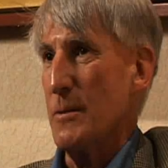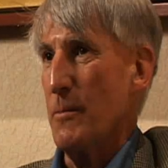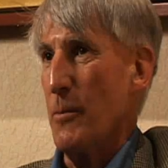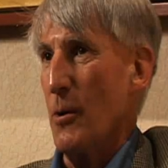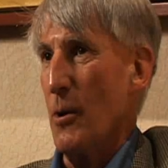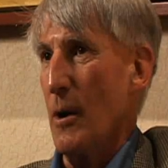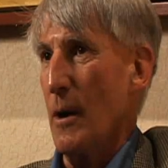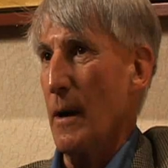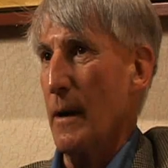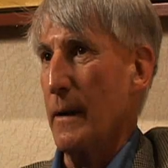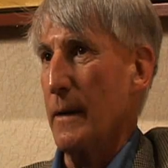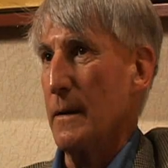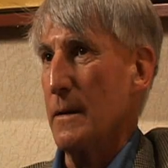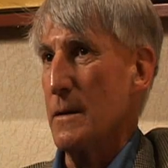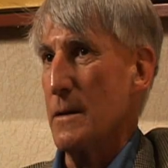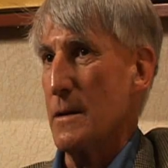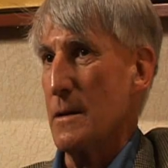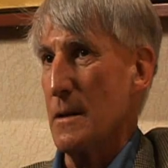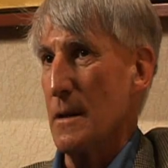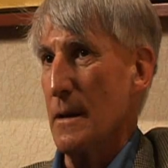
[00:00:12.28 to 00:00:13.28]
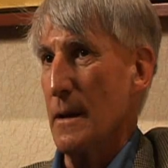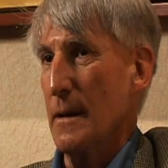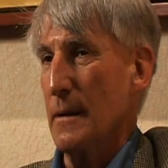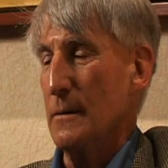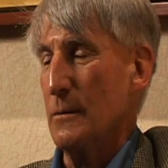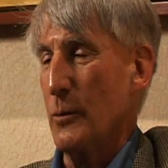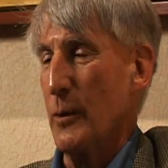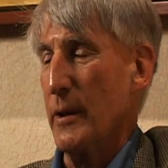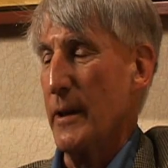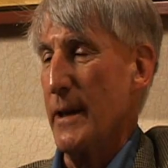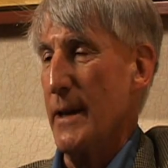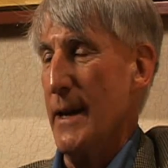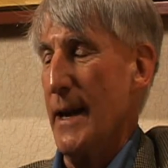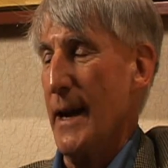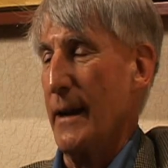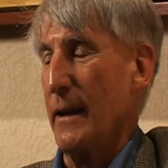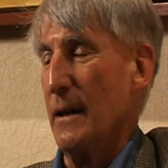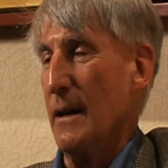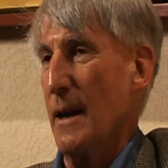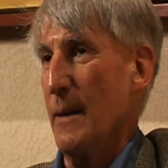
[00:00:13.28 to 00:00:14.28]
Park is really an
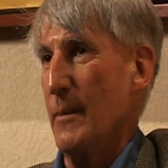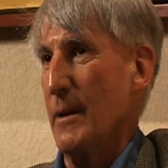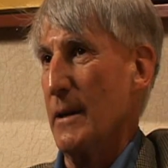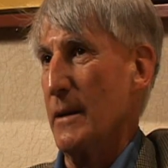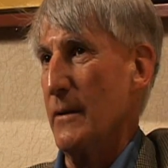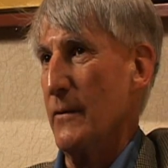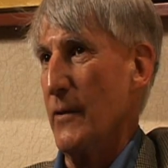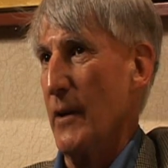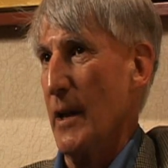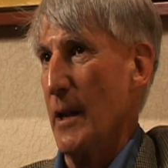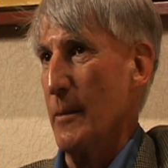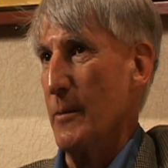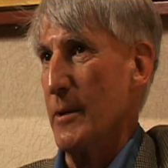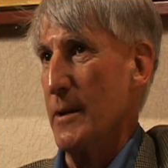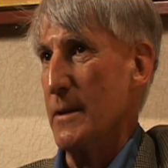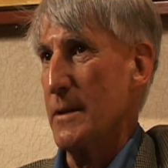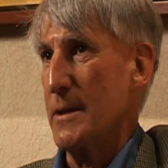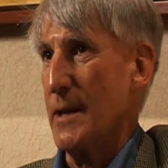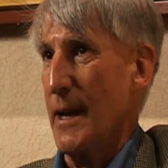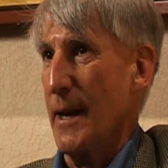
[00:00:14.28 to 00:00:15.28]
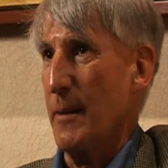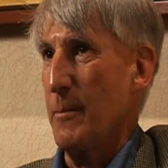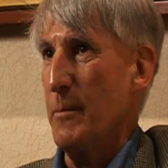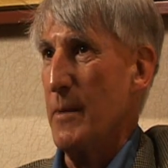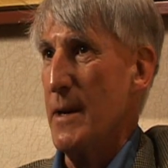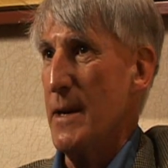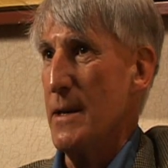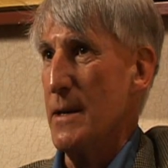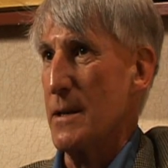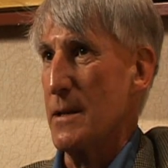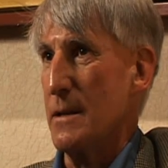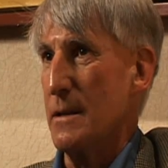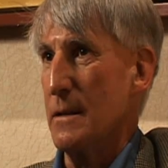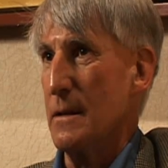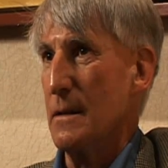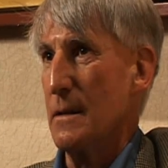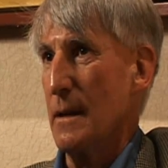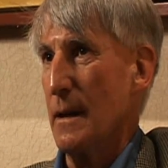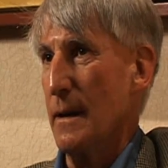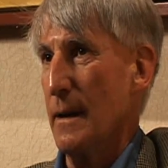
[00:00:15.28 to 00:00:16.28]
economic development, tech-based
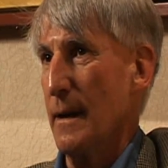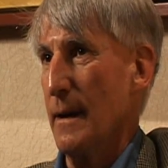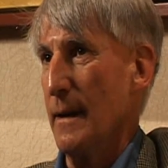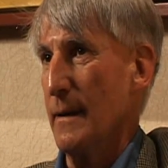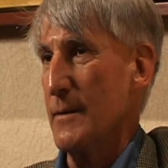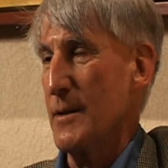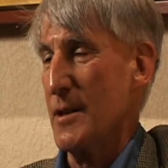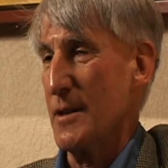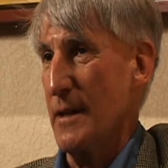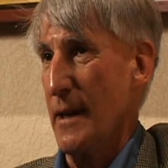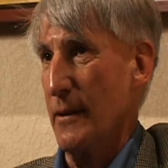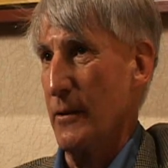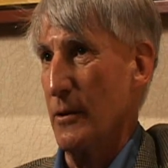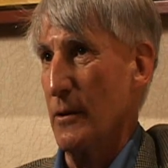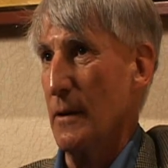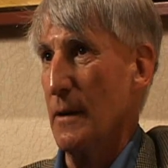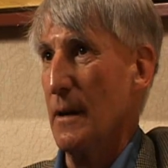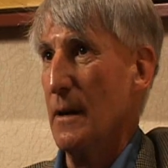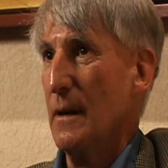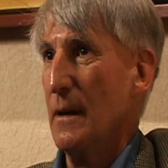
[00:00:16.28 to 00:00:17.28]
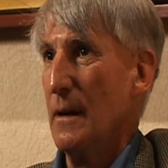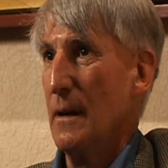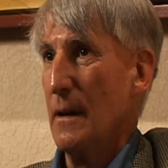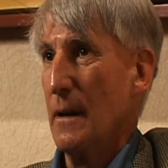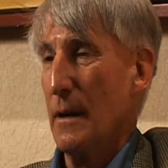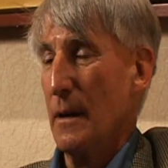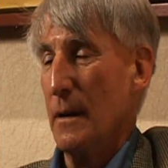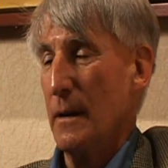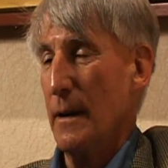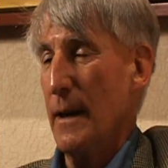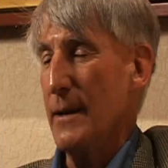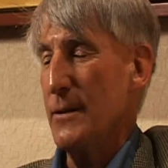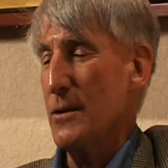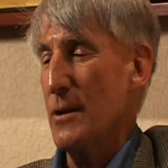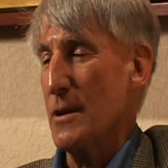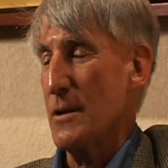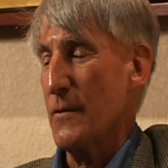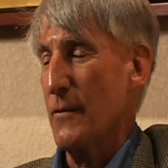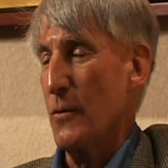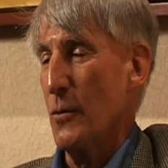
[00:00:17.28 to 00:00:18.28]
center, not
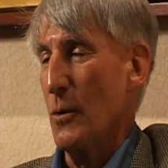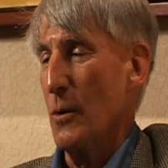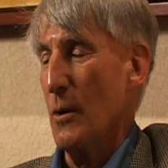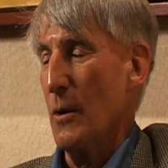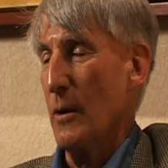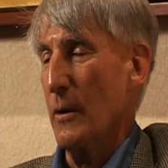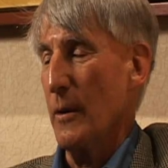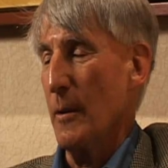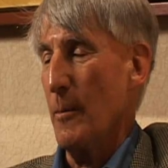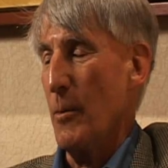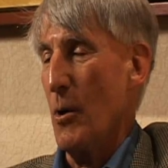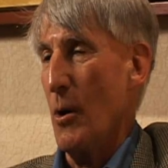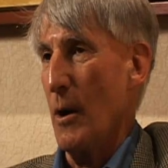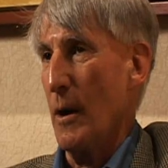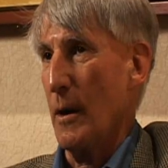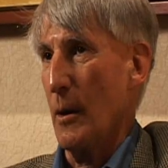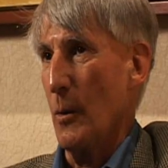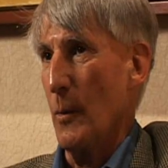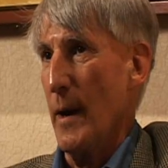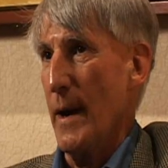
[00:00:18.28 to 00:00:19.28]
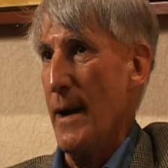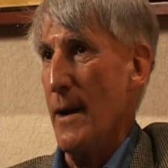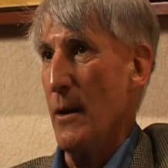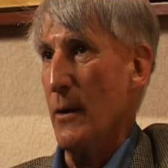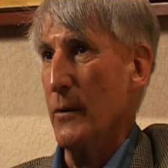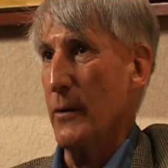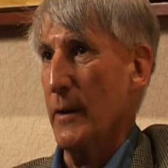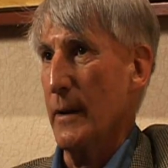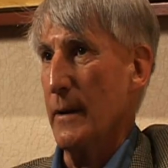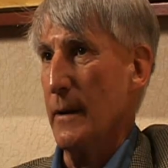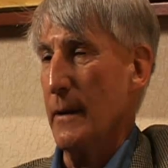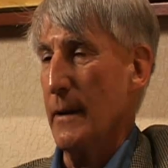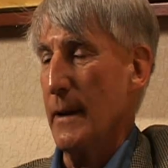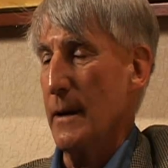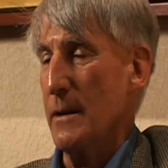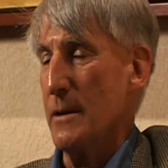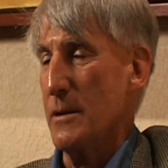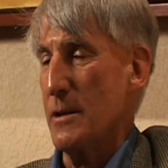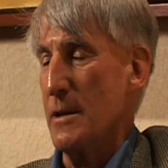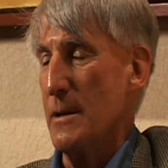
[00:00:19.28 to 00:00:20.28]
just for the park around,
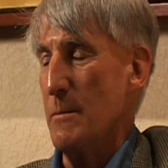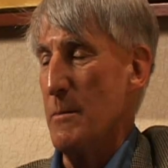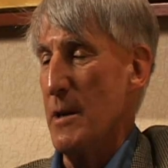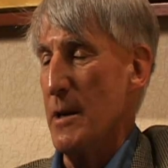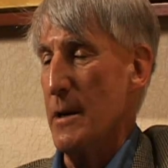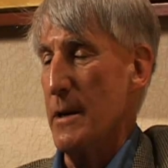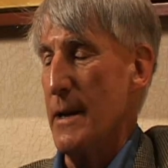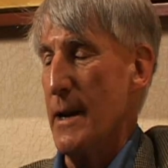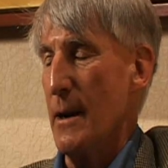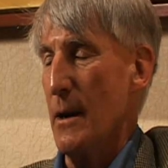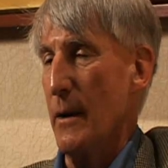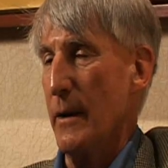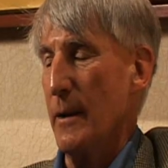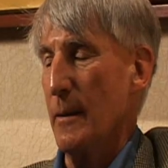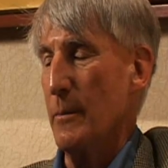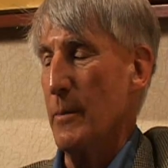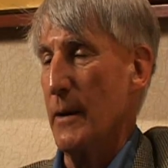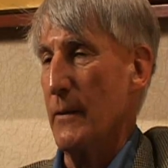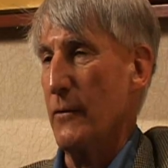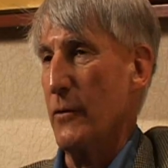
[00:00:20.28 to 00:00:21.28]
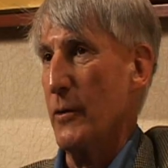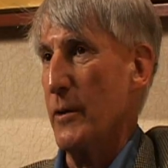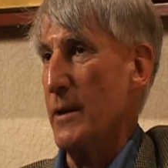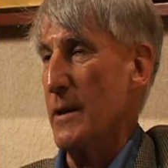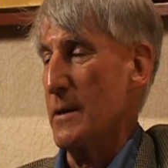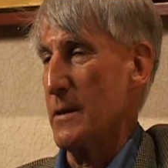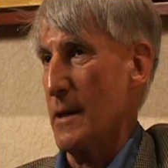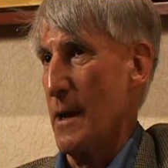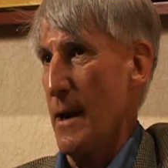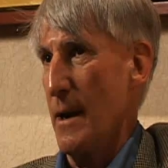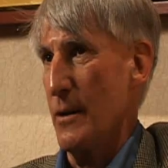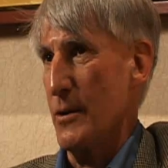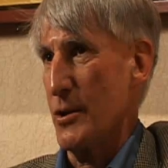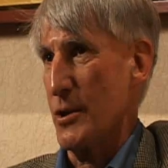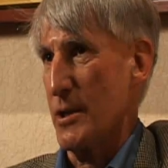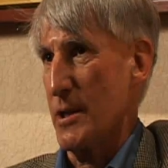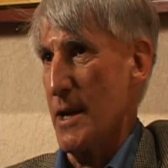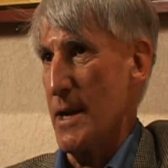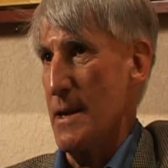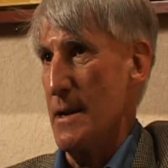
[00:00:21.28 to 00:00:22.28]
that is the immediate area, but for the entire
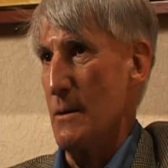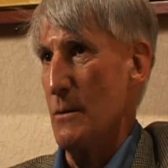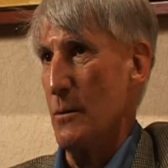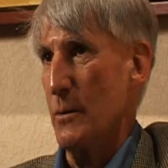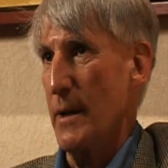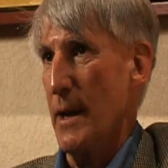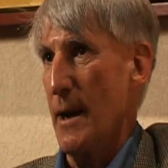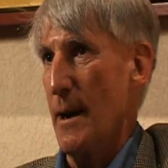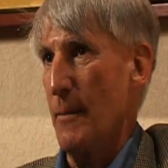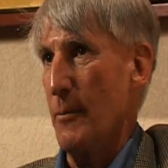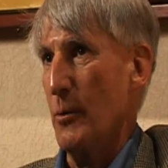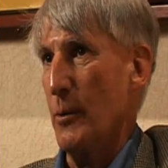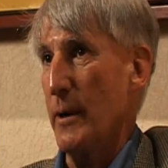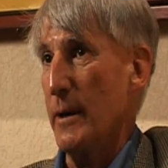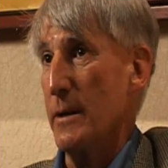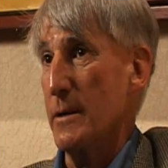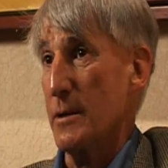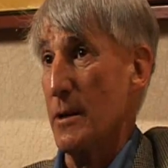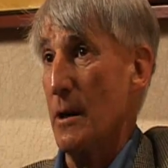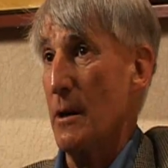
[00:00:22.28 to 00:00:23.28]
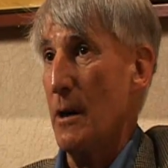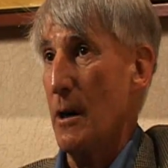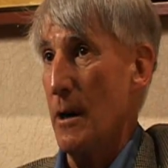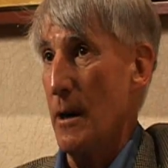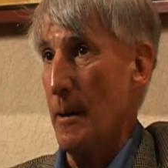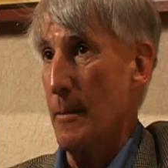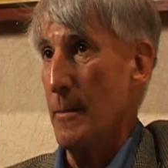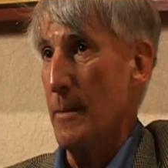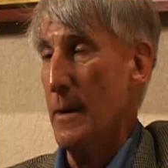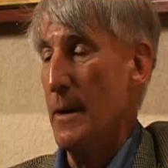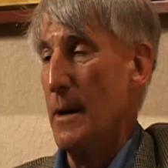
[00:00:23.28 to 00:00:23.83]
state. We operate as a hub,